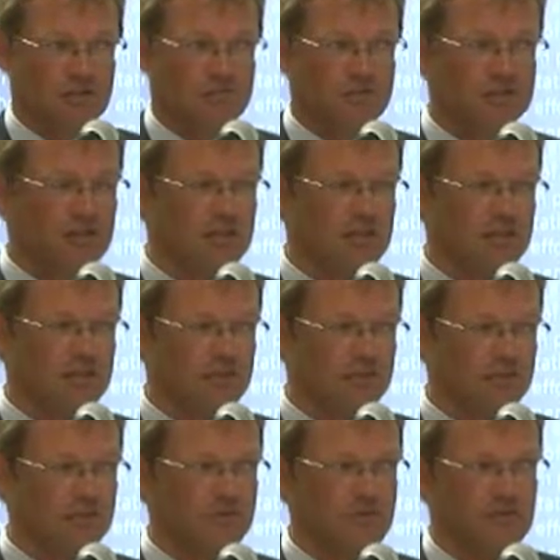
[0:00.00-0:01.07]
But then, if
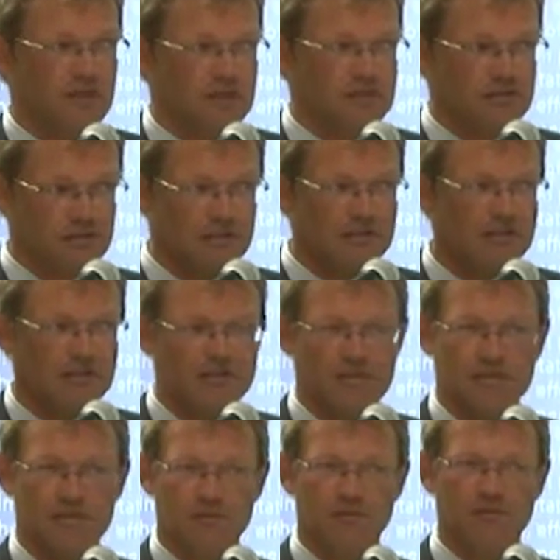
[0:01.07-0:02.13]
you're looking at the legal
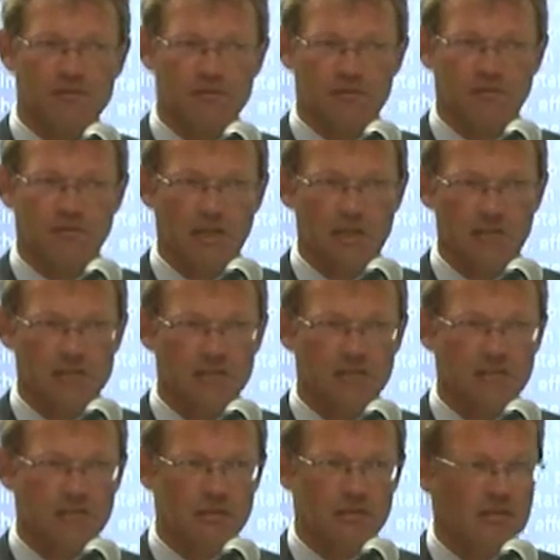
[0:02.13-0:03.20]
system in St. Maarten,
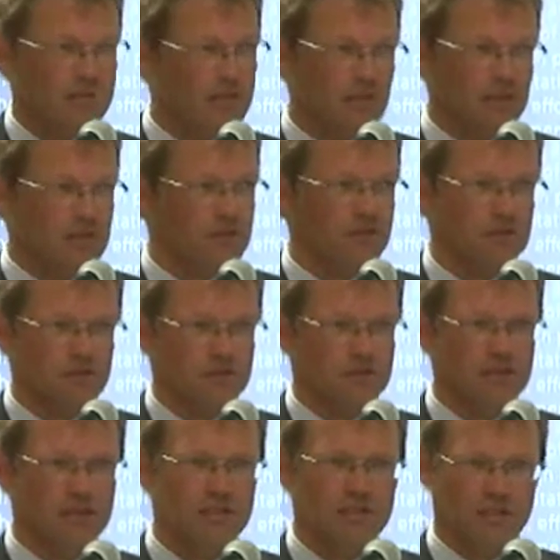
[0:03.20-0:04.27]
we actually don't
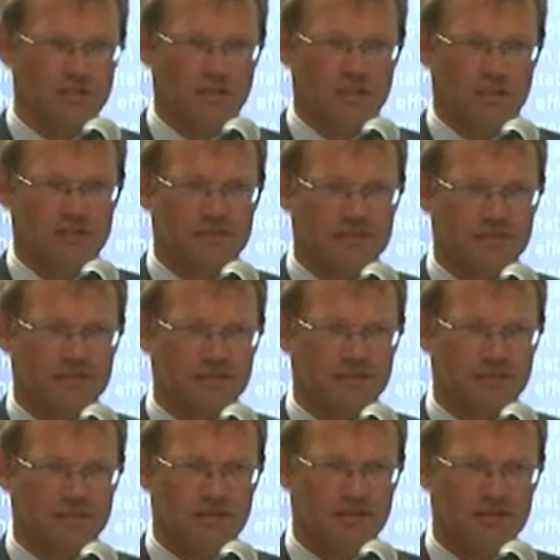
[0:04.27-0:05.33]
need all that.
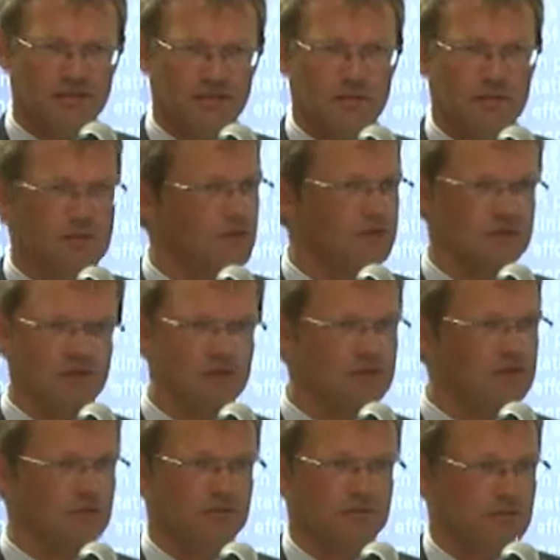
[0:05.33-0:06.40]
We don't need
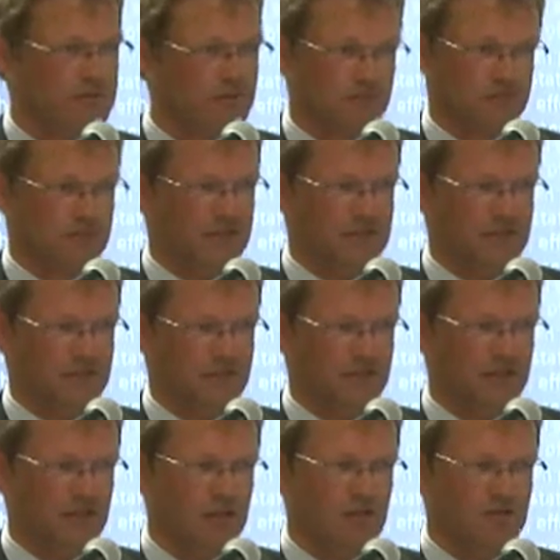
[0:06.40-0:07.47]
all that
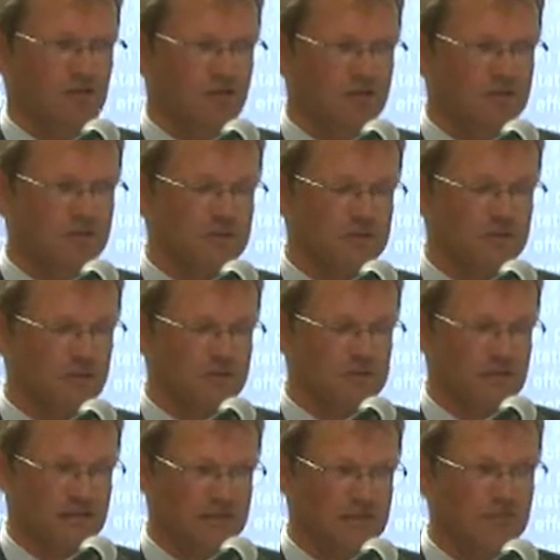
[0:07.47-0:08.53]
complexity, because we're
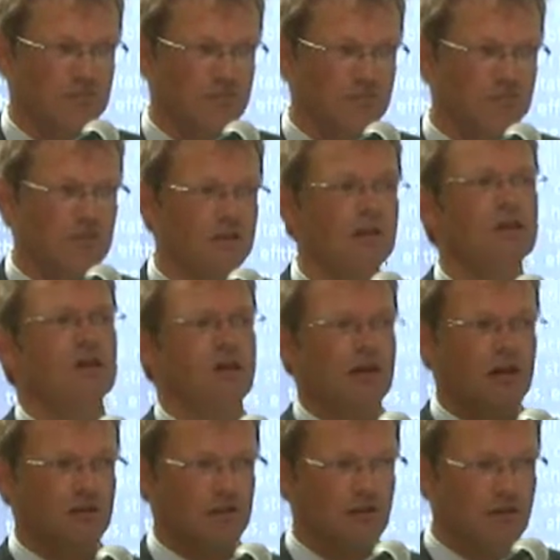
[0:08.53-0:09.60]
translating from
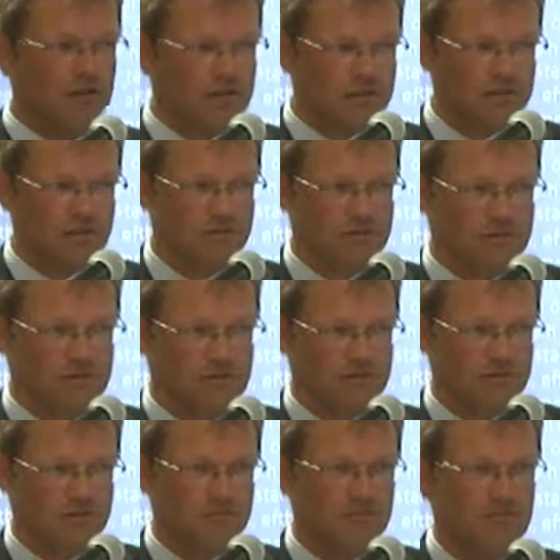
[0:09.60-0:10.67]
our own legal
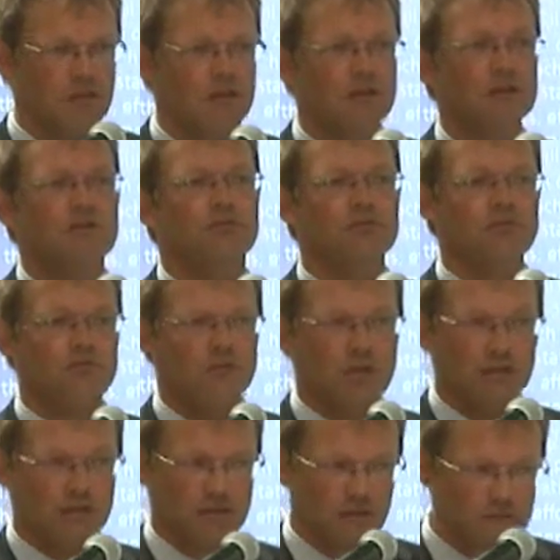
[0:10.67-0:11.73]
system to
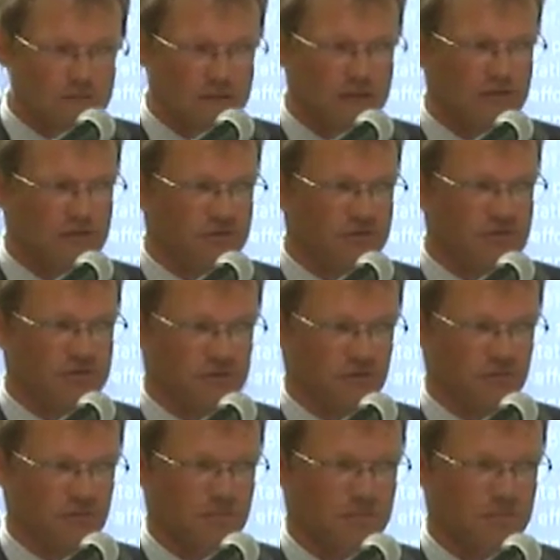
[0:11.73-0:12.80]
our own legal
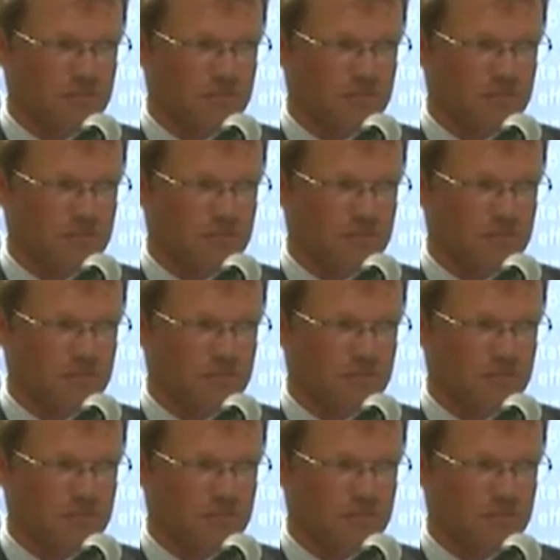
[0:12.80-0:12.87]
system.